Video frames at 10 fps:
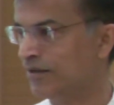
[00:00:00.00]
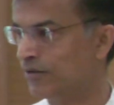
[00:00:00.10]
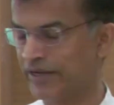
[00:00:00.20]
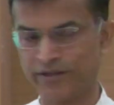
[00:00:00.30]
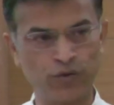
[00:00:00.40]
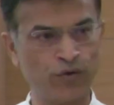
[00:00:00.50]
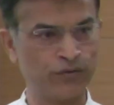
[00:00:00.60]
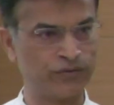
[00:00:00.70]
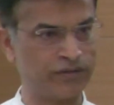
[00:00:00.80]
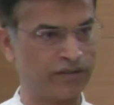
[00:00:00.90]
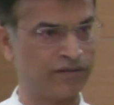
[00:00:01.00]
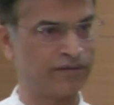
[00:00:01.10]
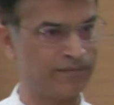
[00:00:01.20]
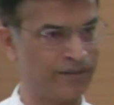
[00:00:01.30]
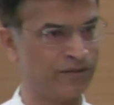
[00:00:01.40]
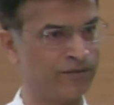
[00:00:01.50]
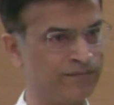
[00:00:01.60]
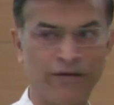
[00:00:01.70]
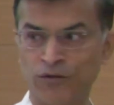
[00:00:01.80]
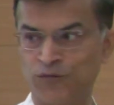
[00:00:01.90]
Okay, those,
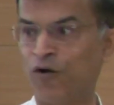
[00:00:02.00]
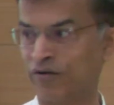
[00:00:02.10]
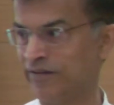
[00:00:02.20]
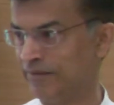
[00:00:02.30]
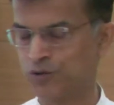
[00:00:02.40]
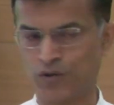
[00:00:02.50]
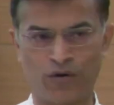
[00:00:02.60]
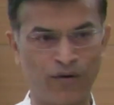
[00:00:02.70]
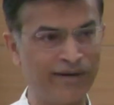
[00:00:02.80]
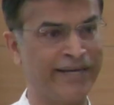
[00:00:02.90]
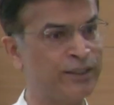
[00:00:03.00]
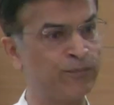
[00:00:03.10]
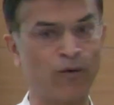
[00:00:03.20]
he was for them. So all his